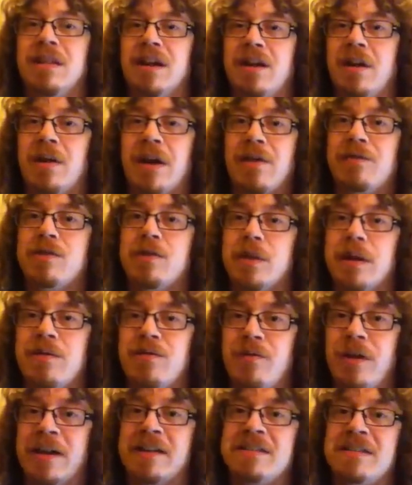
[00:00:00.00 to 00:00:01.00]
have to
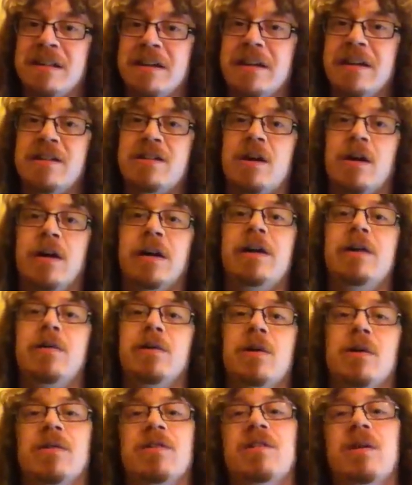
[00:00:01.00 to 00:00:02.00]
invest in an entirely
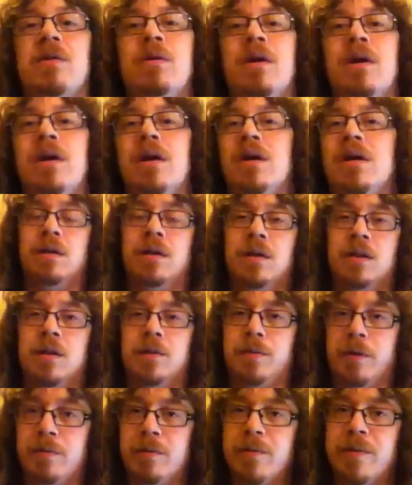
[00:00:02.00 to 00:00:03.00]
new console.
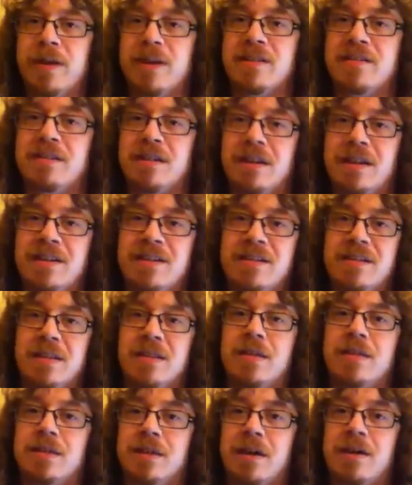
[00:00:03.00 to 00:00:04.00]
The problem is
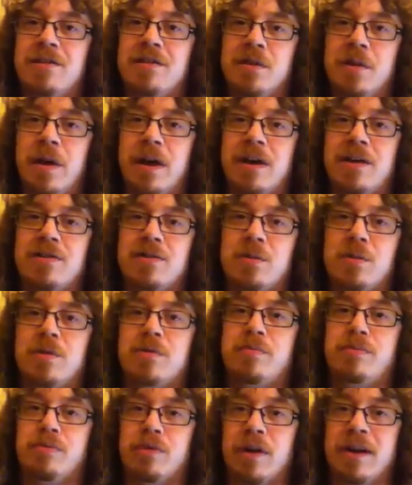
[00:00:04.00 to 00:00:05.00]
the 32X
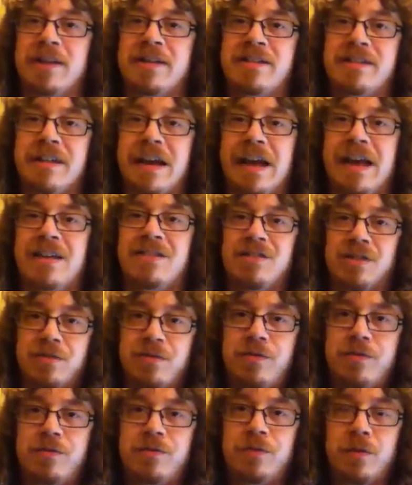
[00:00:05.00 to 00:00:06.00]
was priced as a
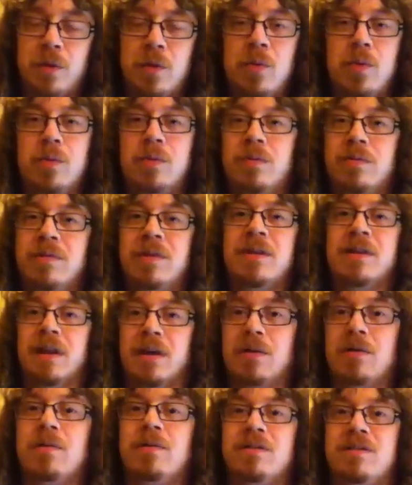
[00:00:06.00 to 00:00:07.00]
full,
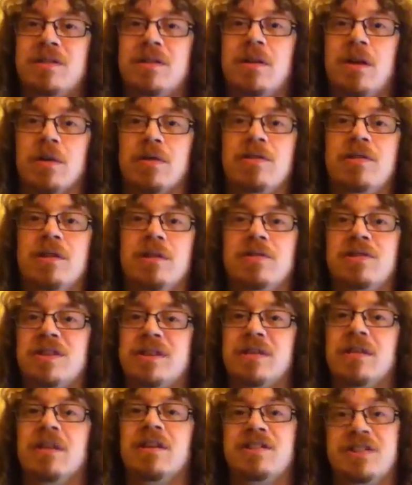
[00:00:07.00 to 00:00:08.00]
console,
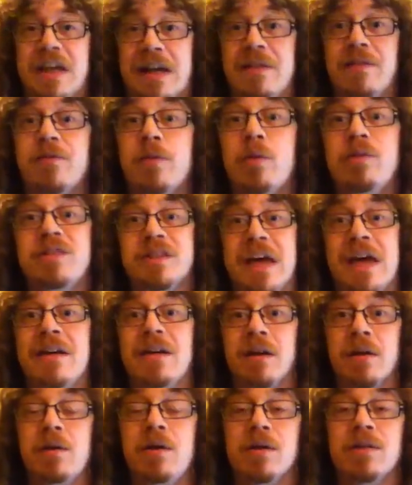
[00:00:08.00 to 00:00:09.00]
full
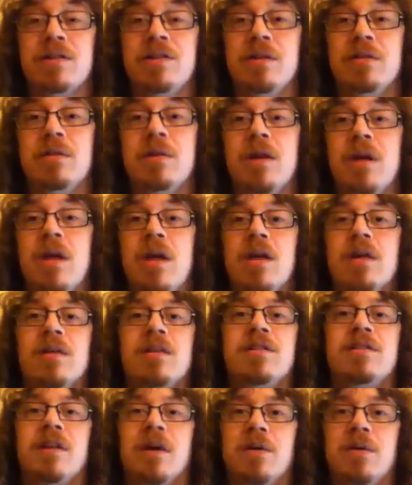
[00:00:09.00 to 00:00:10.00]
standalone console,
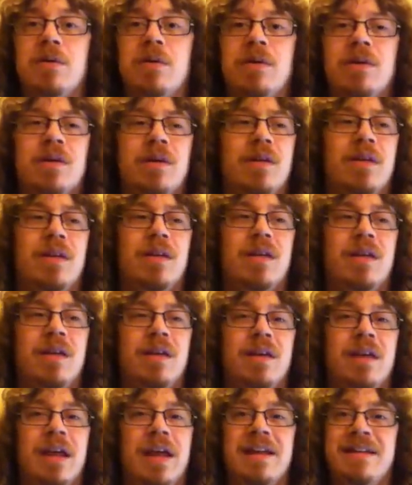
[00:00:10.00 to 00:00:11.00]
so
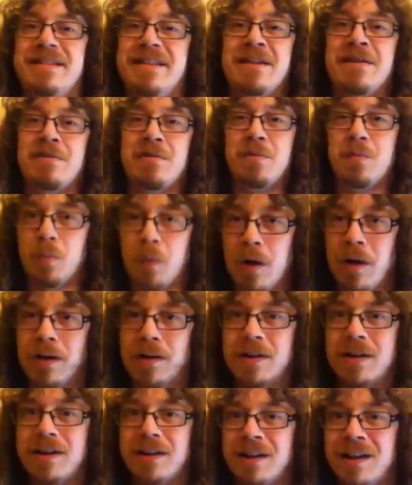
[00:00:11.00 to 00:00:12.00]
it didn't
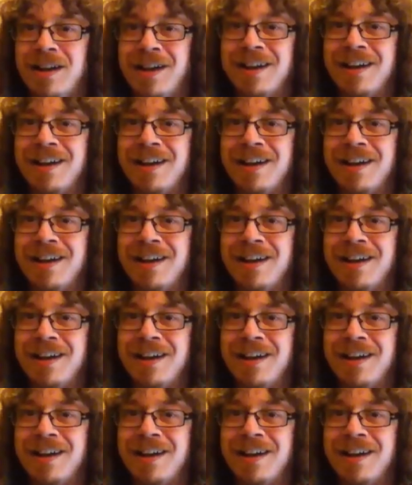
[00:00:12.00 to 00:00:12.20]
work,